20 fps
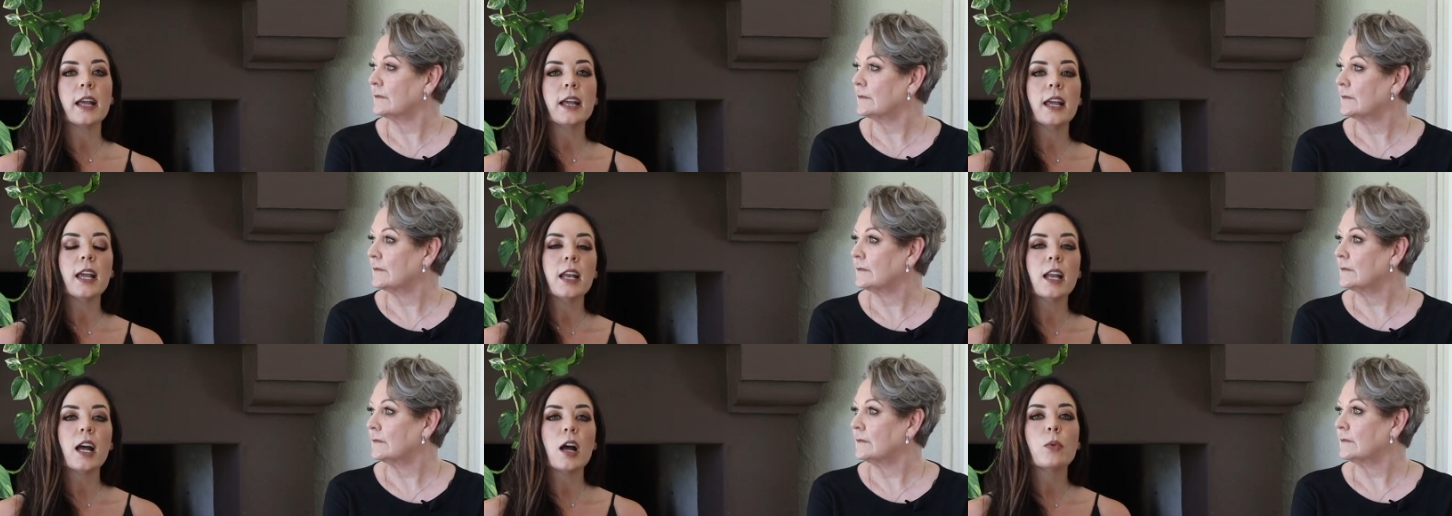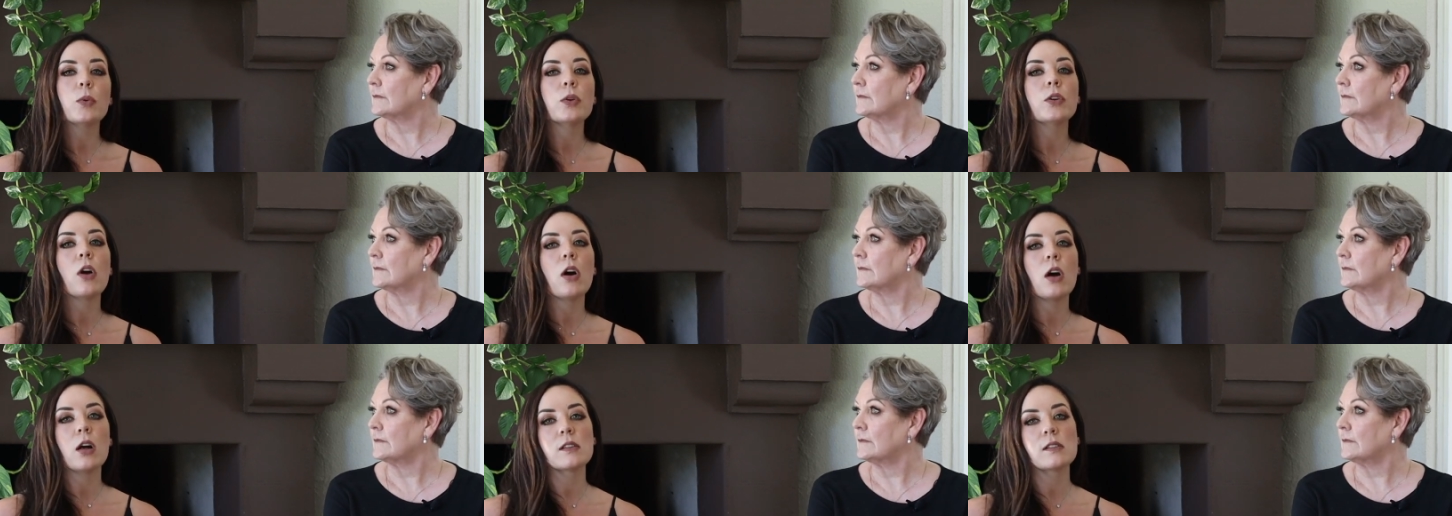Speaker 1: Again, I
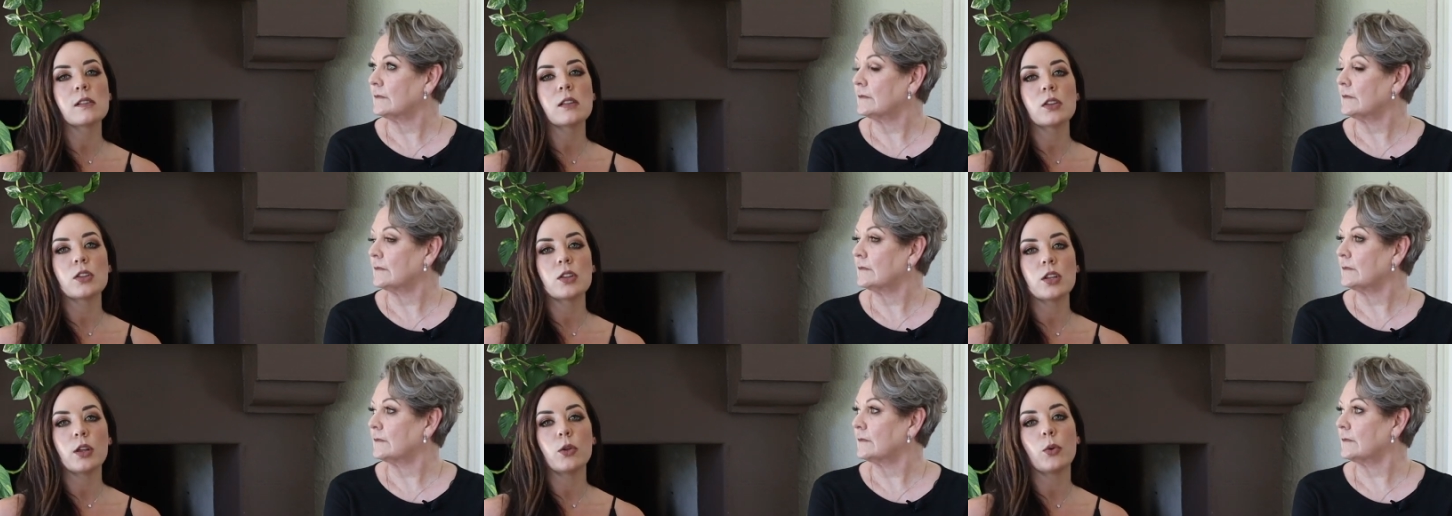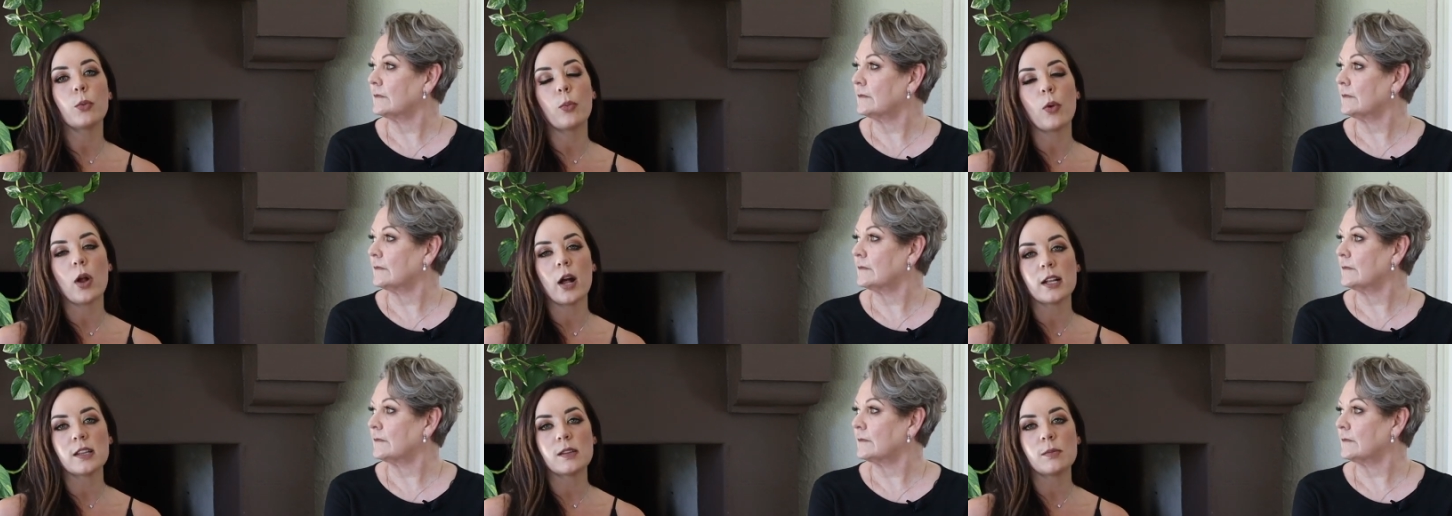would ask that
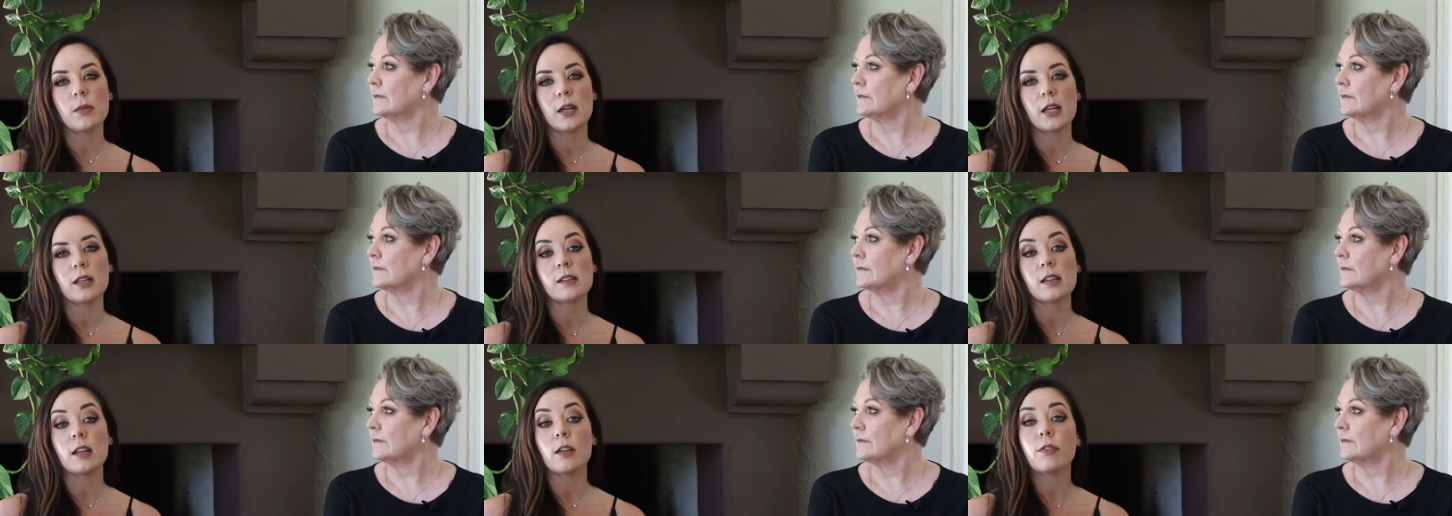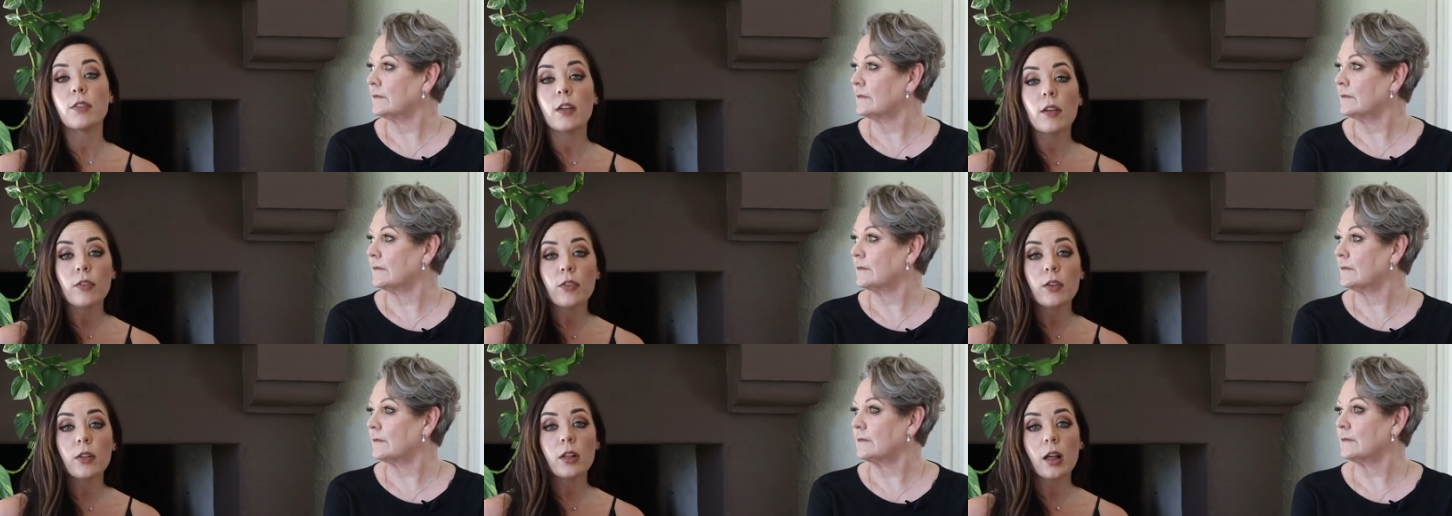your bridesmaids, if
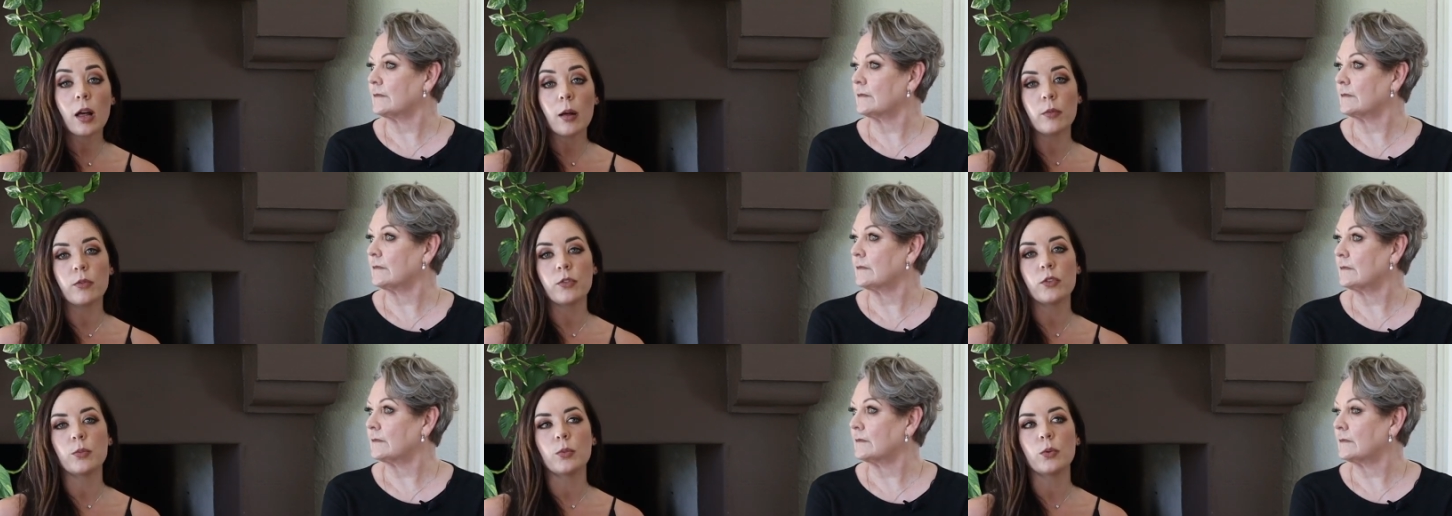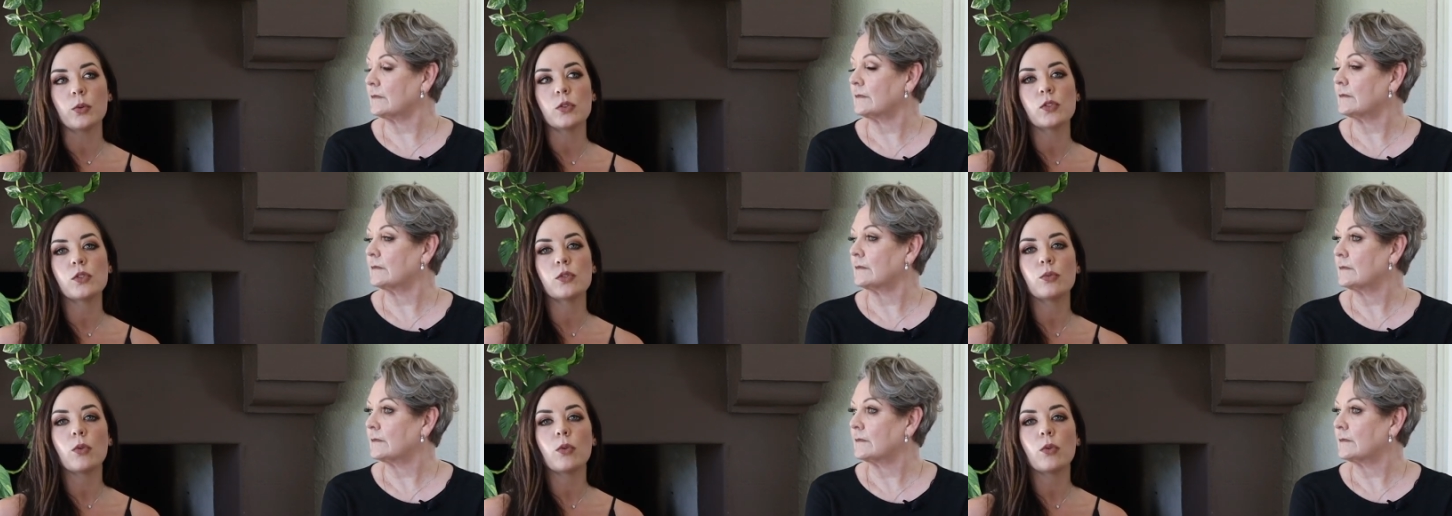they feel comfortable,